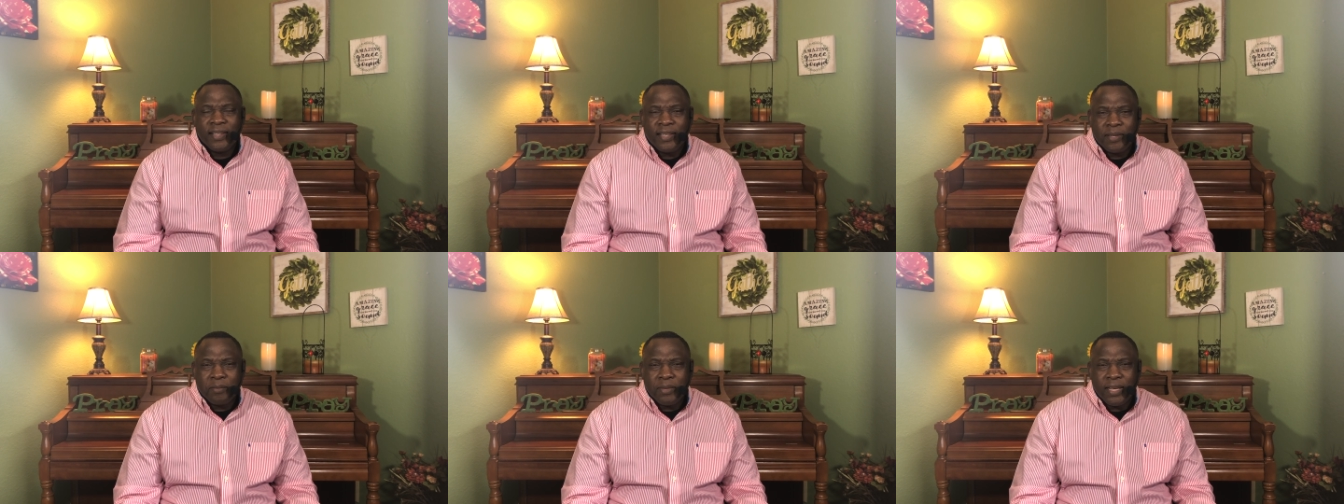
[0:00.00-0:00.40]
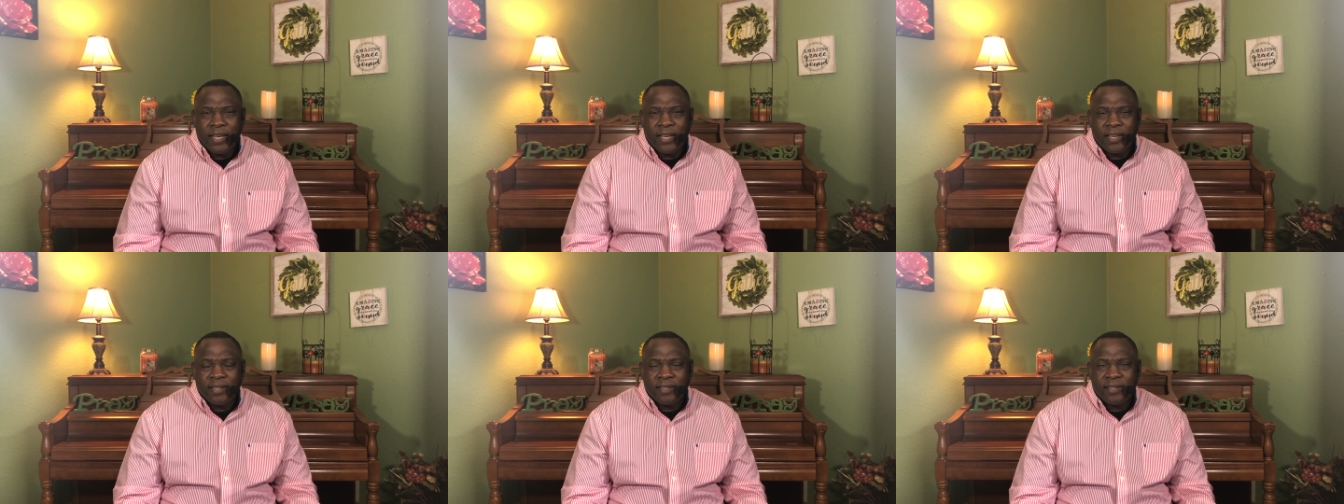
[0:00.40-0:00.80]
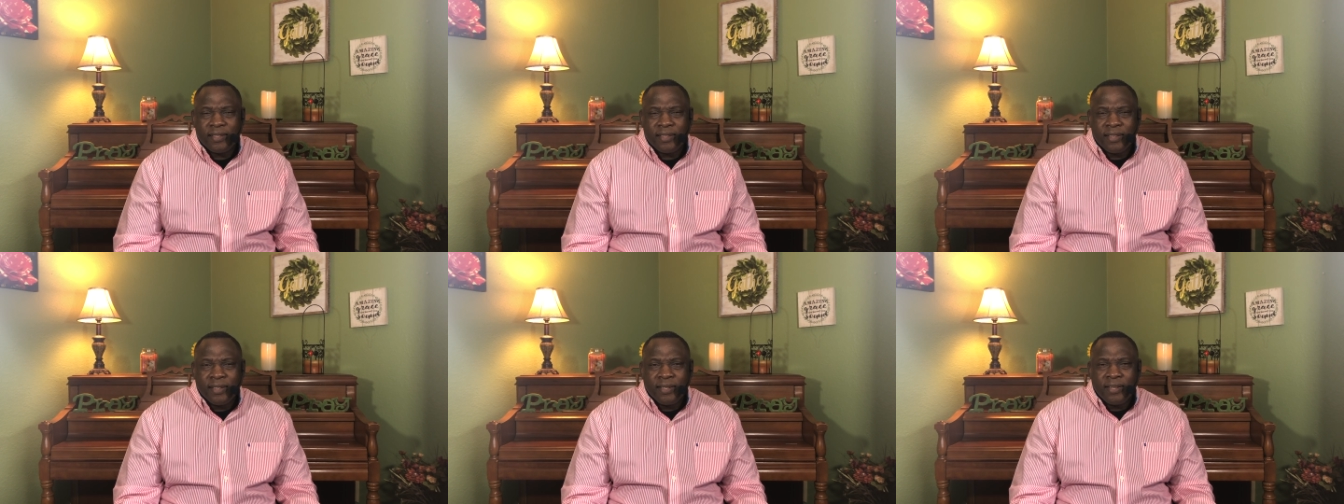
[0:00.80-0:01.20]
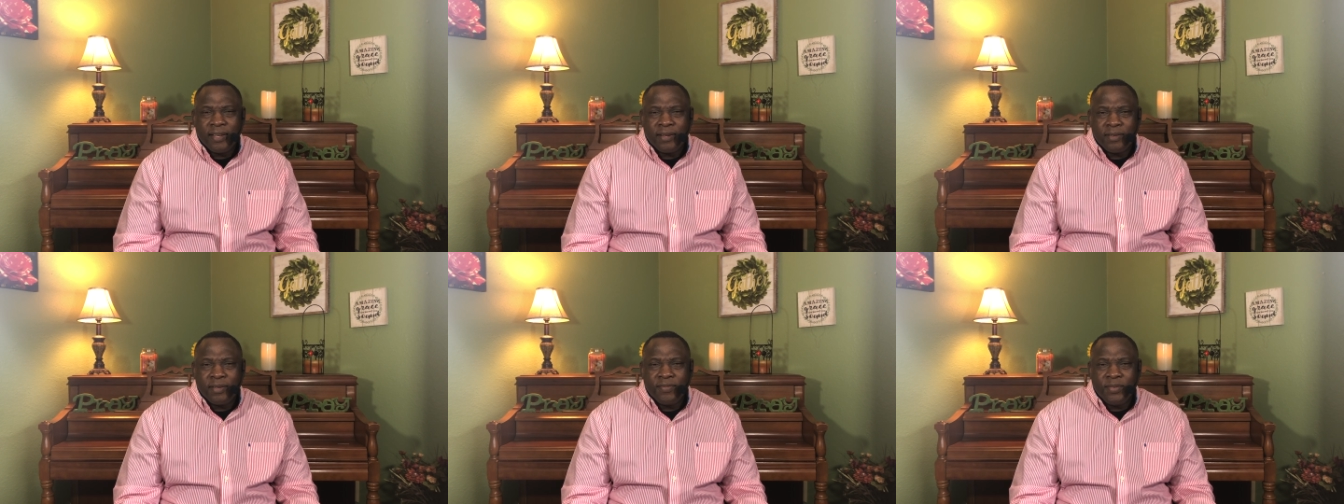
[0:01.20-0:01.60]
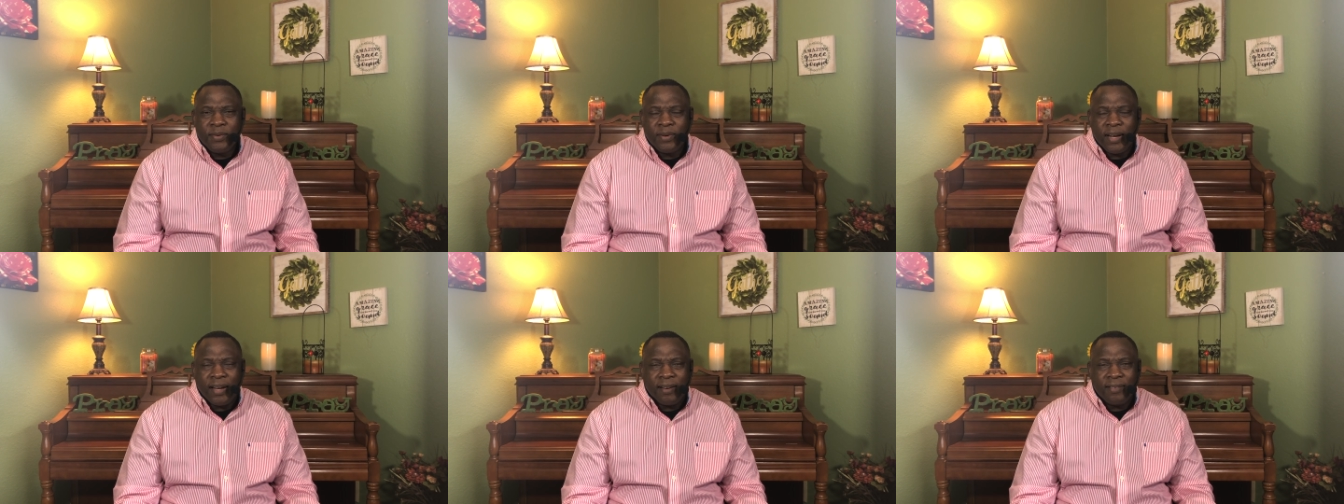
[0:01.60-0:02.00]
Amen. Now, if
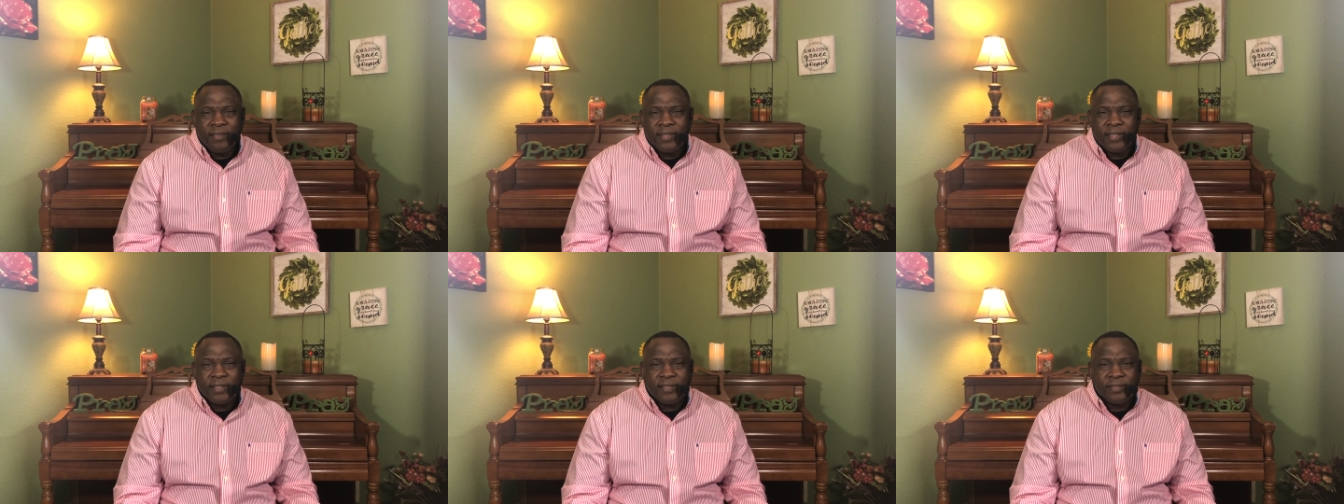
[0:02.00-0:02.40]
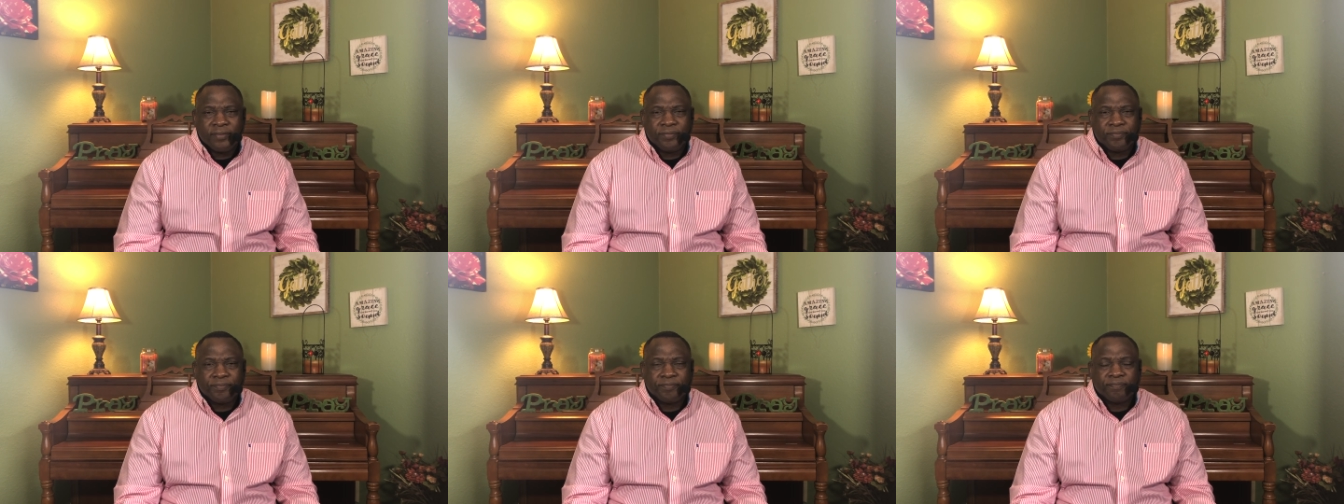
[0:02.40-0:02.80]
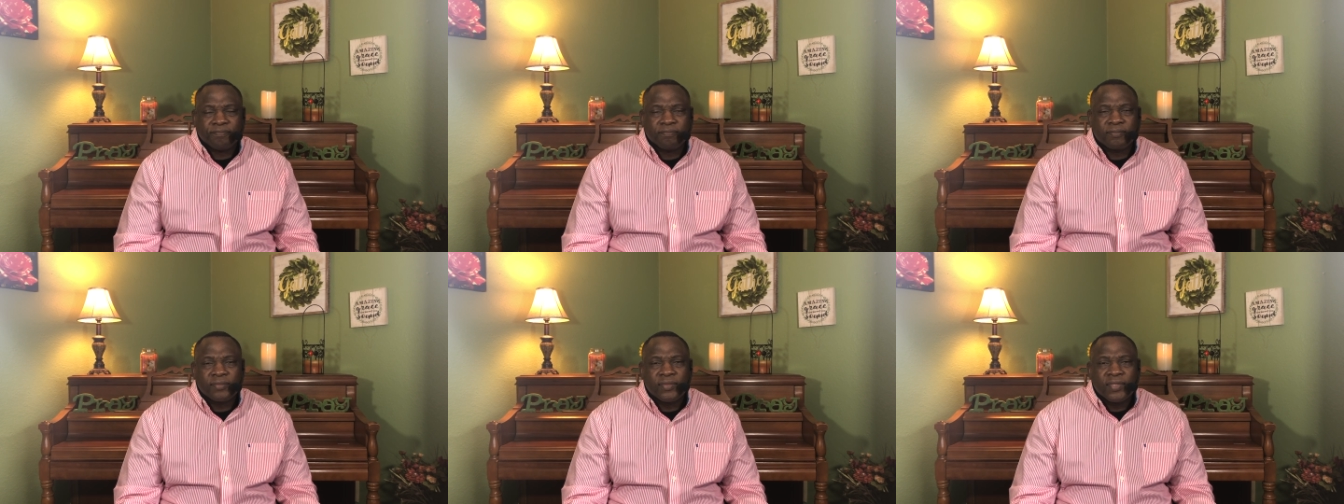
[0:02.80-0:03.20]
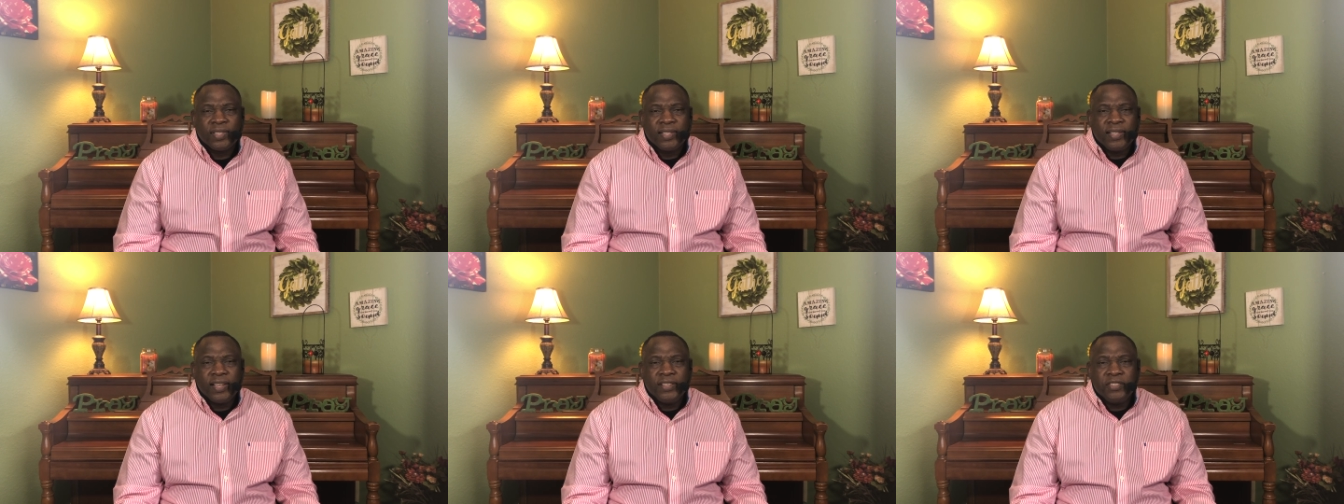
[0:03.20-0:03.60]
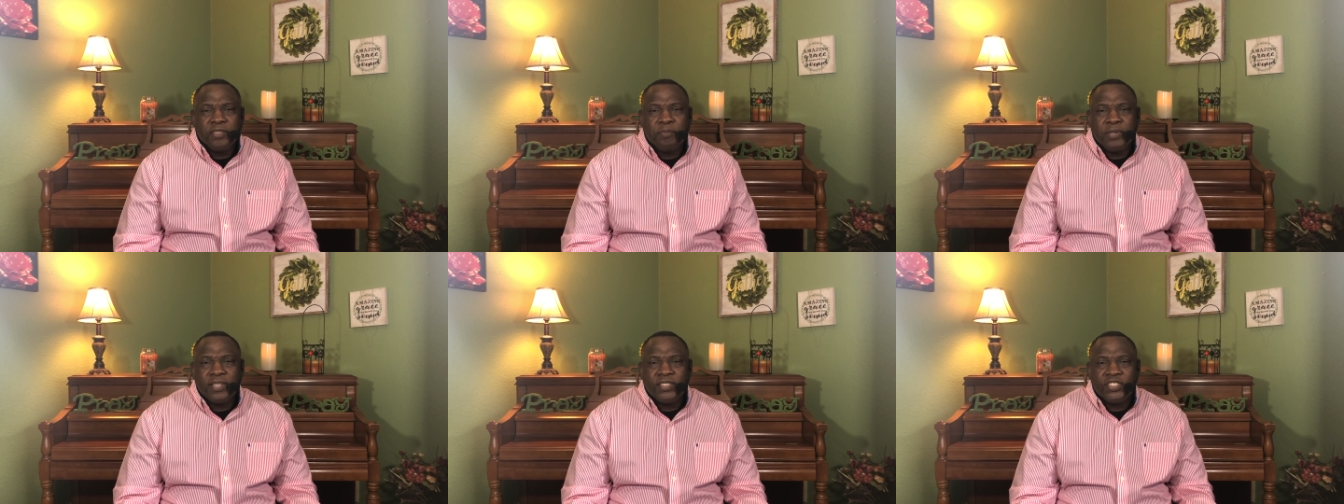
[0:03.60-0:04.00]
you're out there and
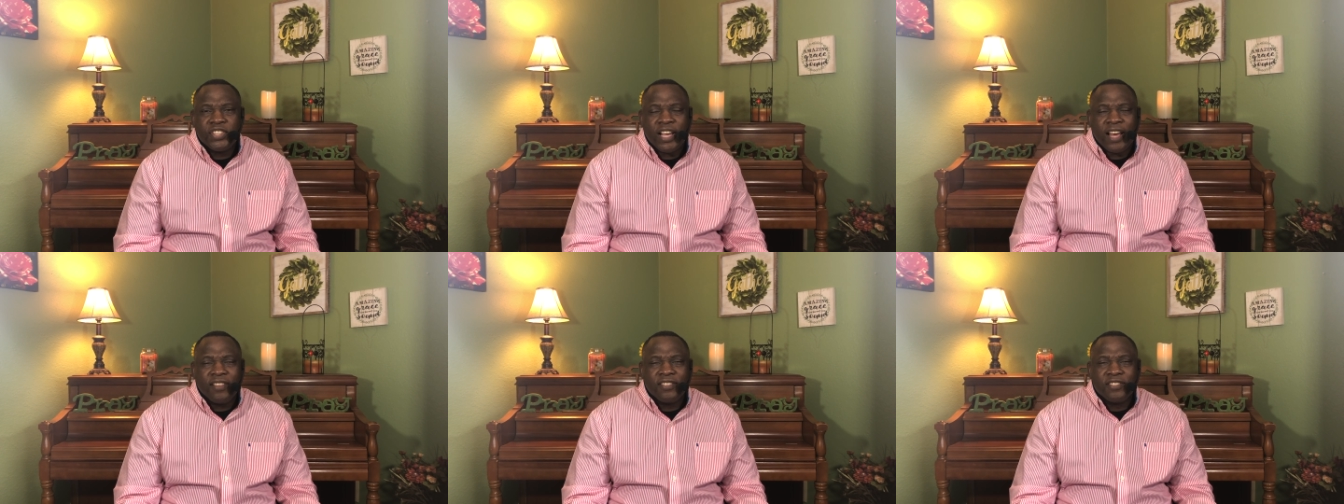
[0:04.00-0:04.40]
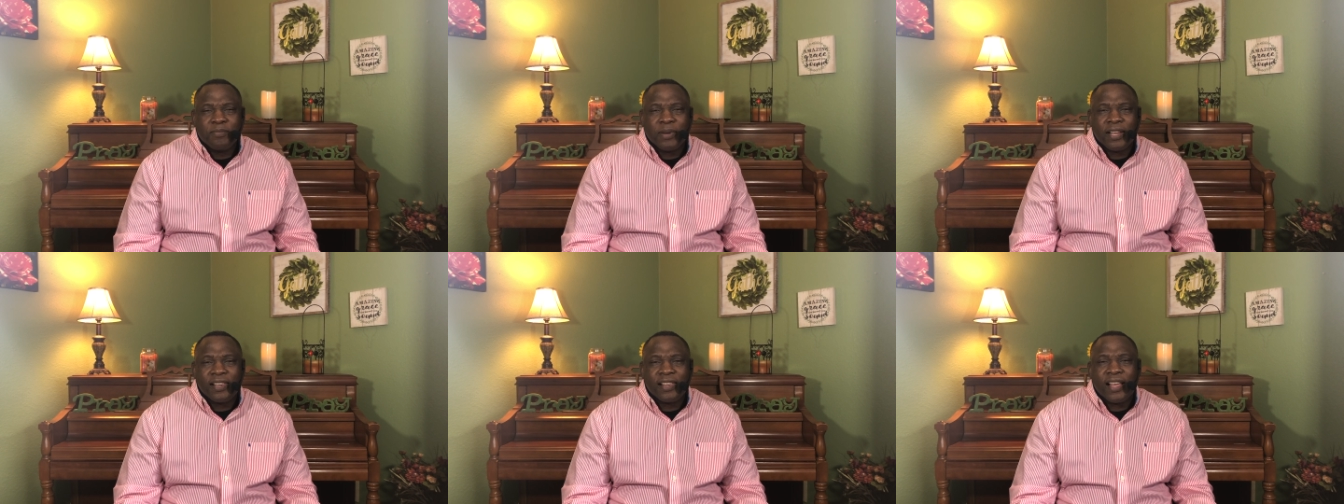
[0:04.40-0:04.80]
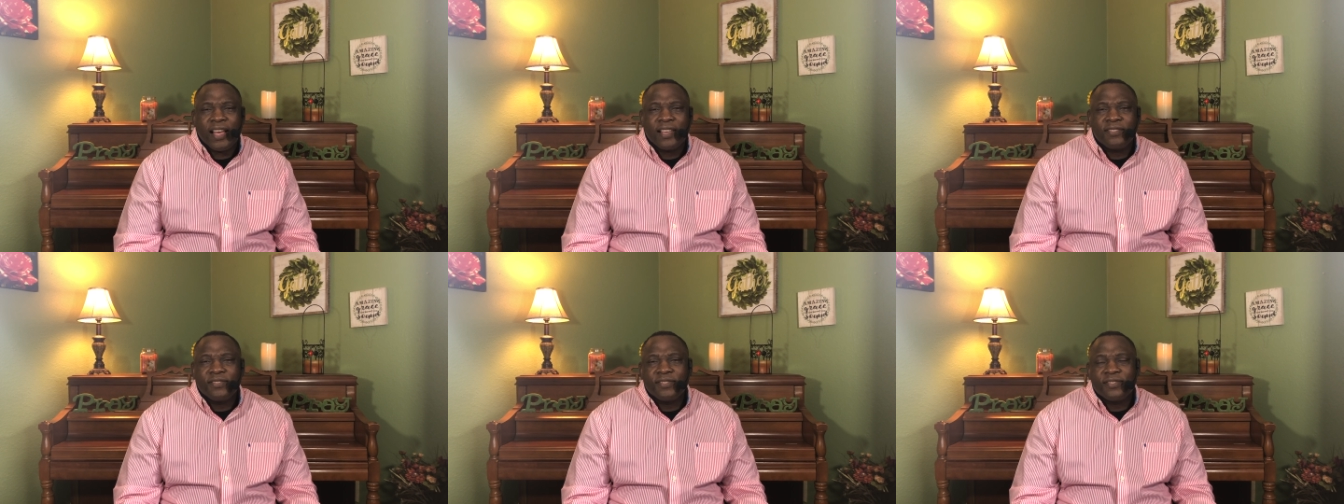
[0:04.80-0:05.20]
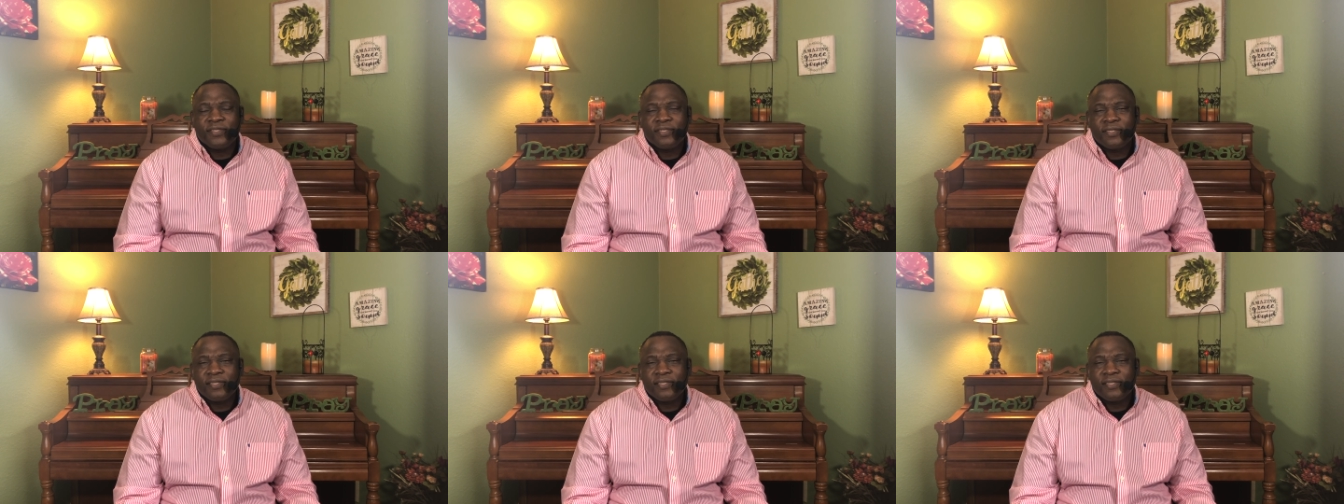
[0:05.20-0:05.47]
you're being challenged by life,